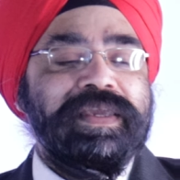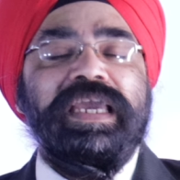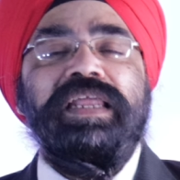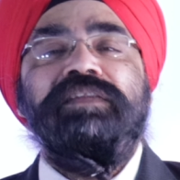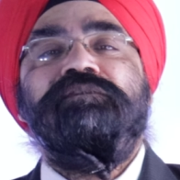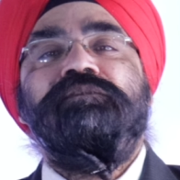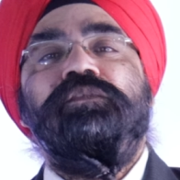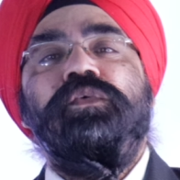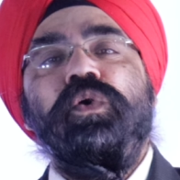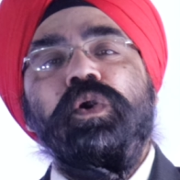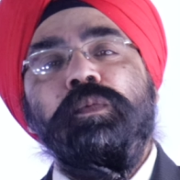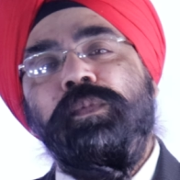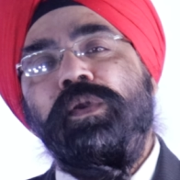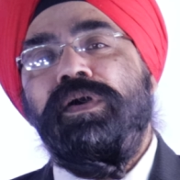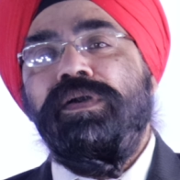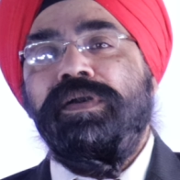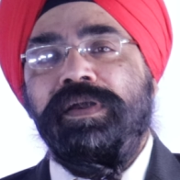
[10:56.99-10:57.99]
Can food
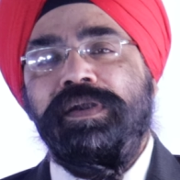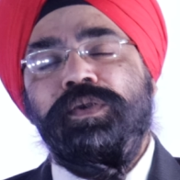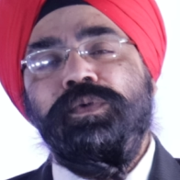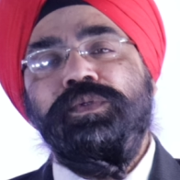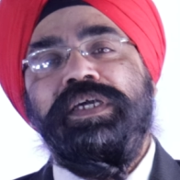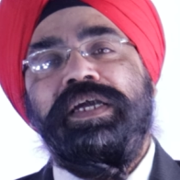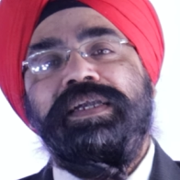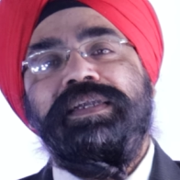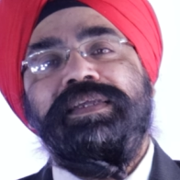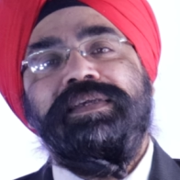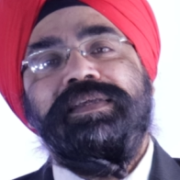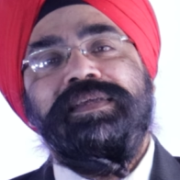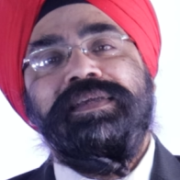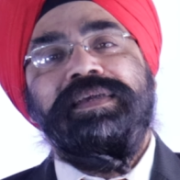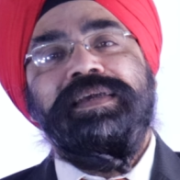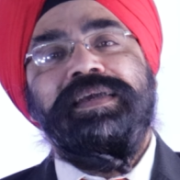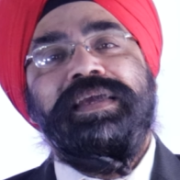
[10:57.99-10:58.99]
blogger do that?
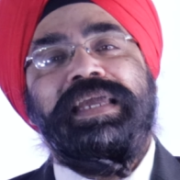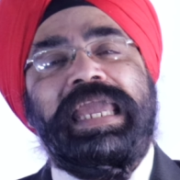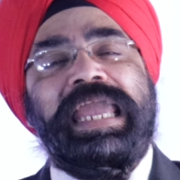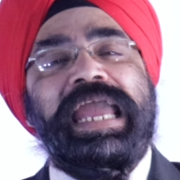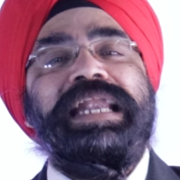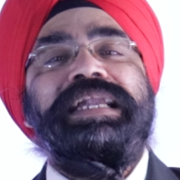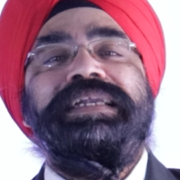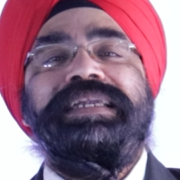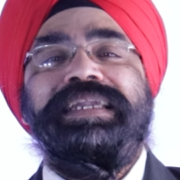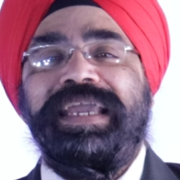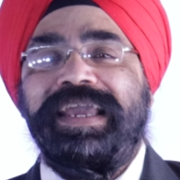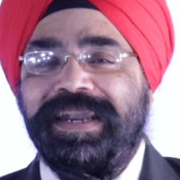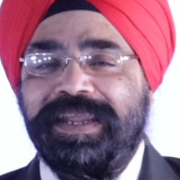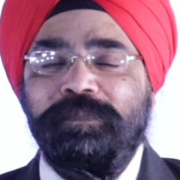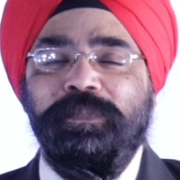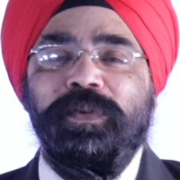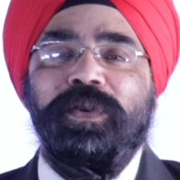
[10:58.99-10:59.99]
Can daily